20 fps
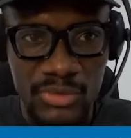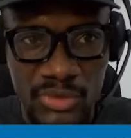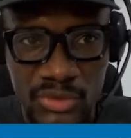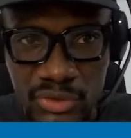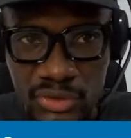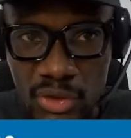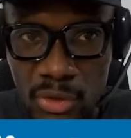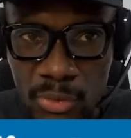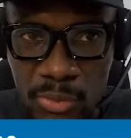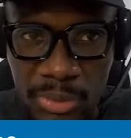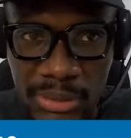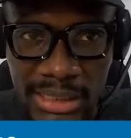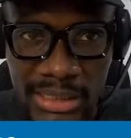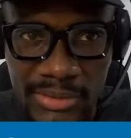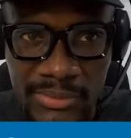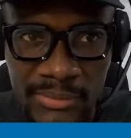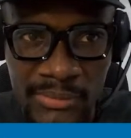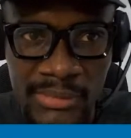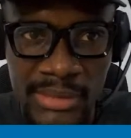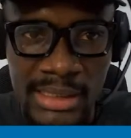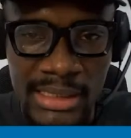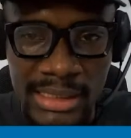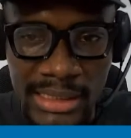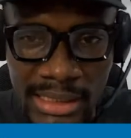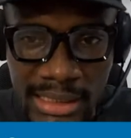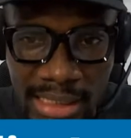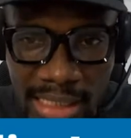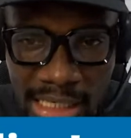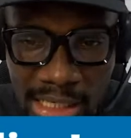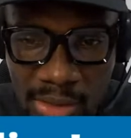Jump in,
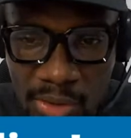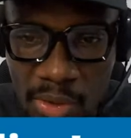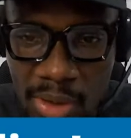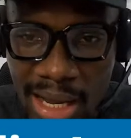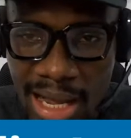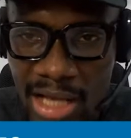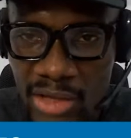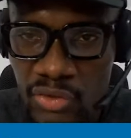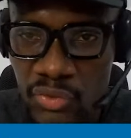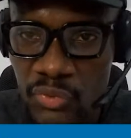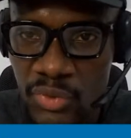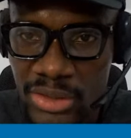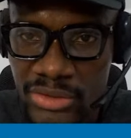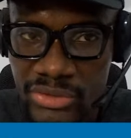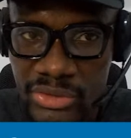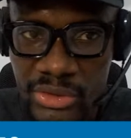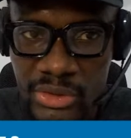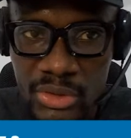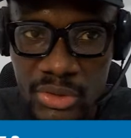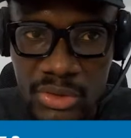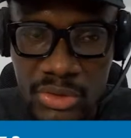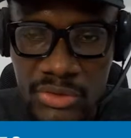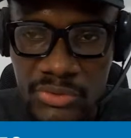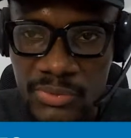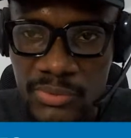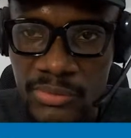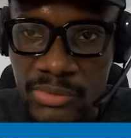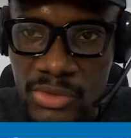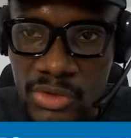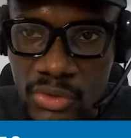ask questions,
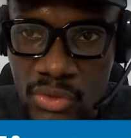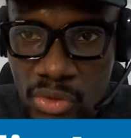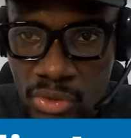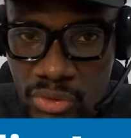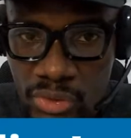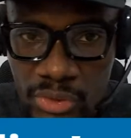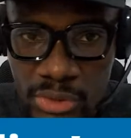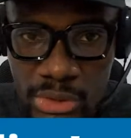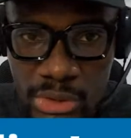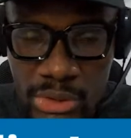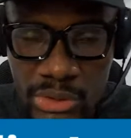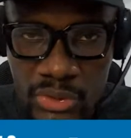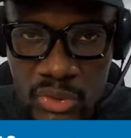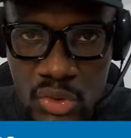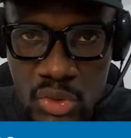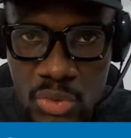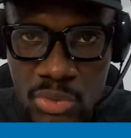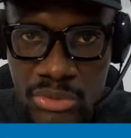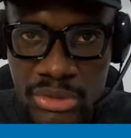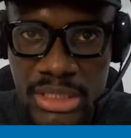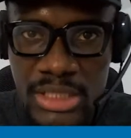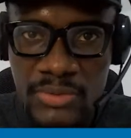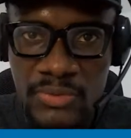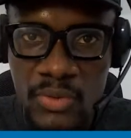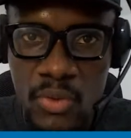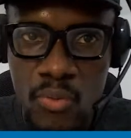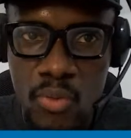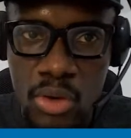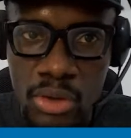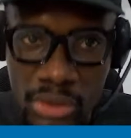go to YouTube, search
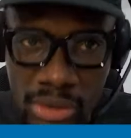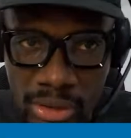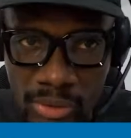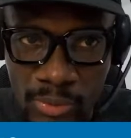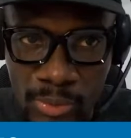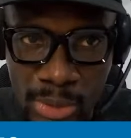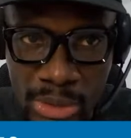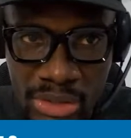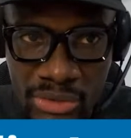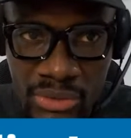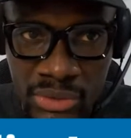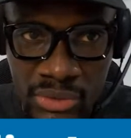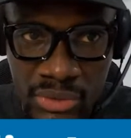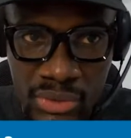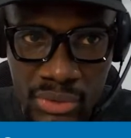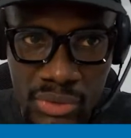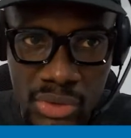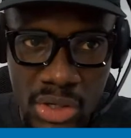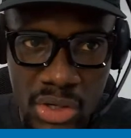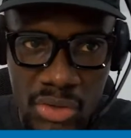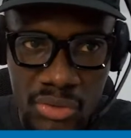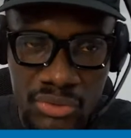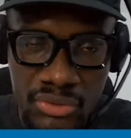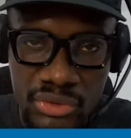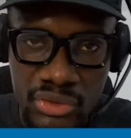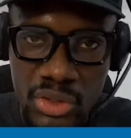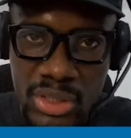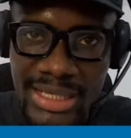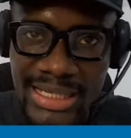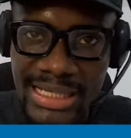for WordPress tutorials,
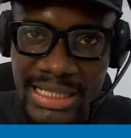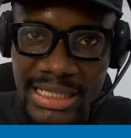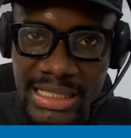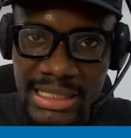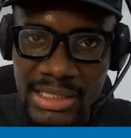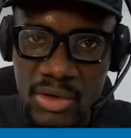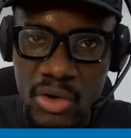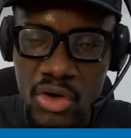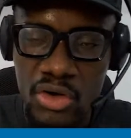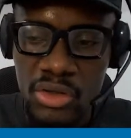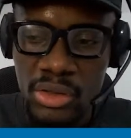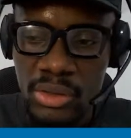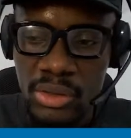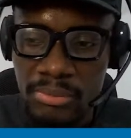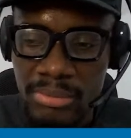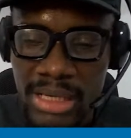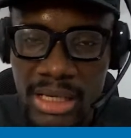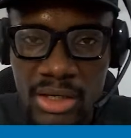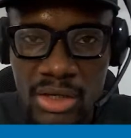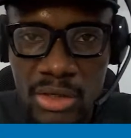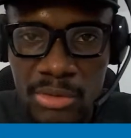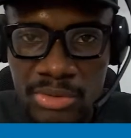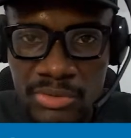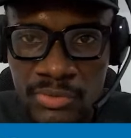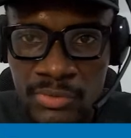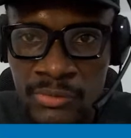join in on meetups,